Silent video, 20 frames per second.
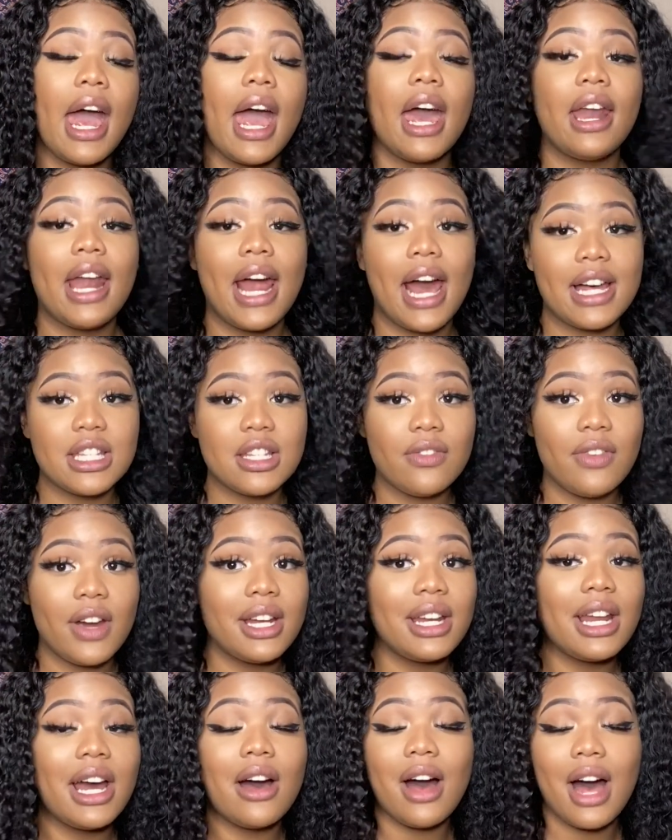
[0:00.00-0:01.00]
and as of right
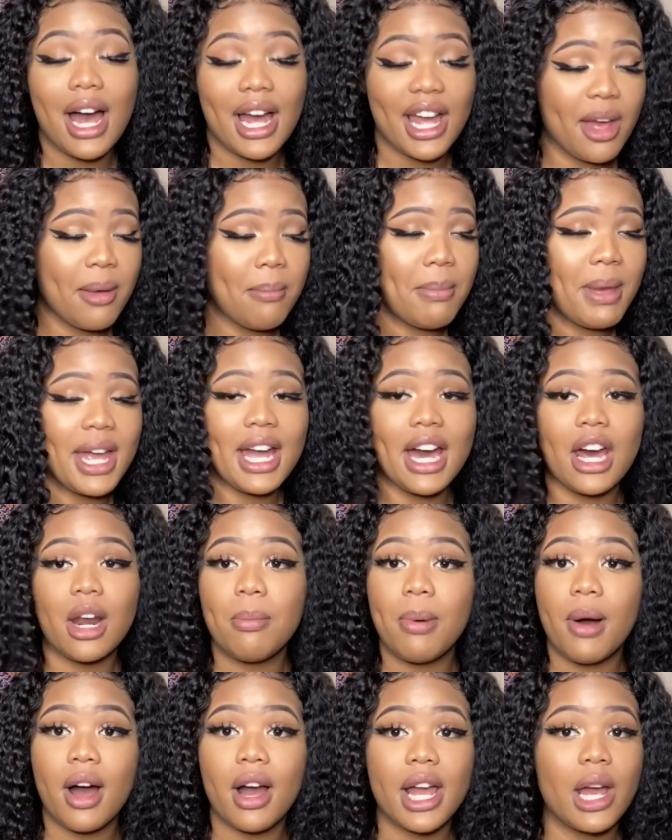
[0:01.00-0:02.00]
now, I am paying out of
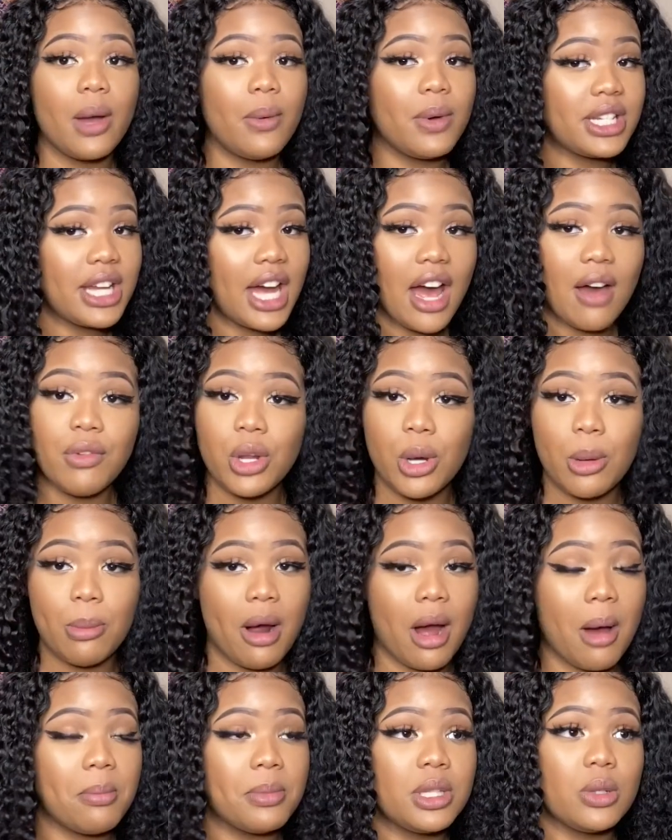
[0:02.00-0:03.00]
pocket, which I have no
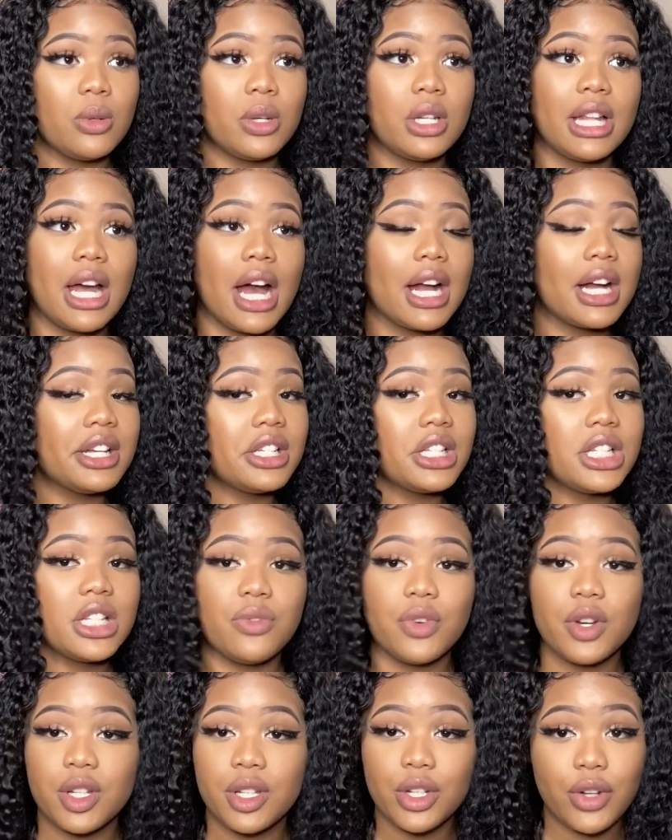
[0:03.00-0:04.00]
problem doing that because it's
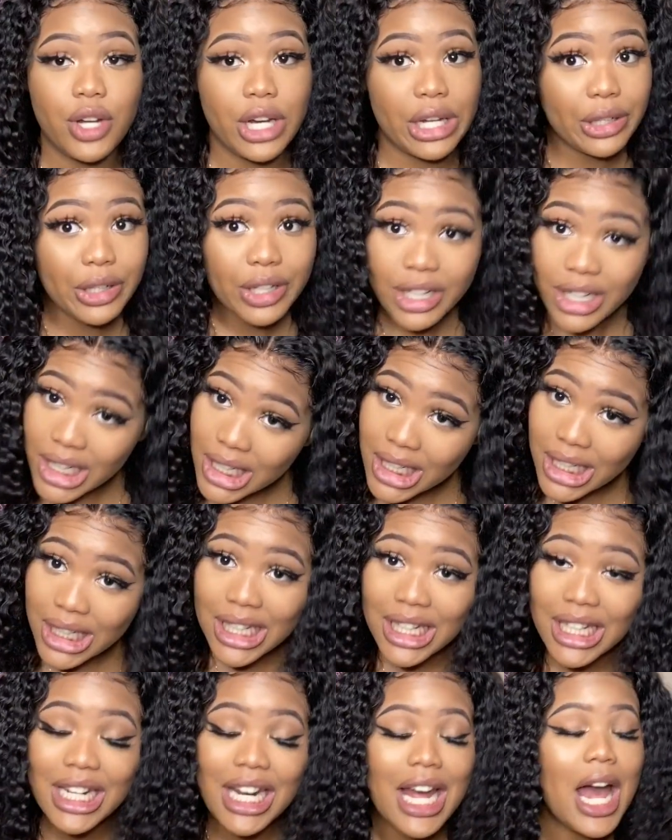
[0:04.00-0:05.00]
for the greater
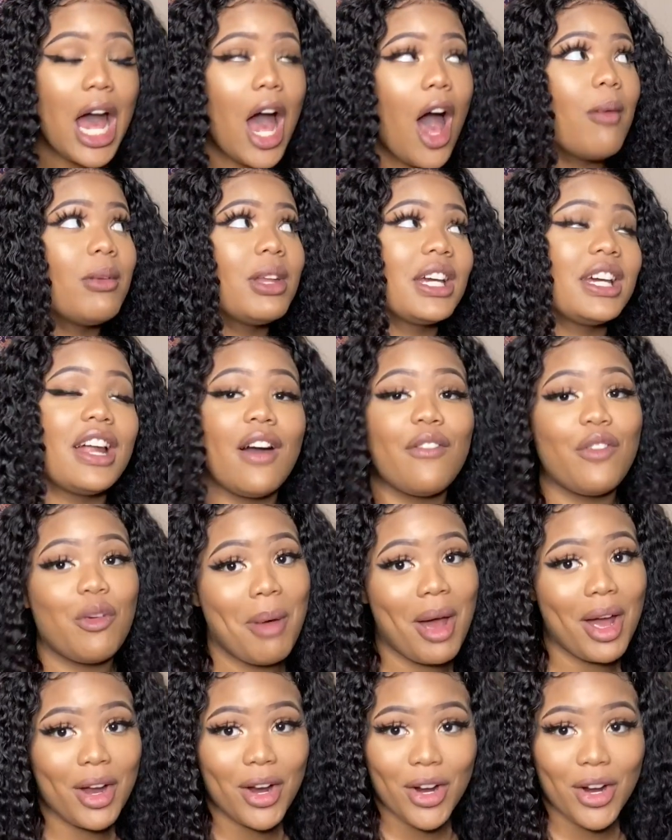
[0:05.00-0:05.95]
good. I'm looking out for my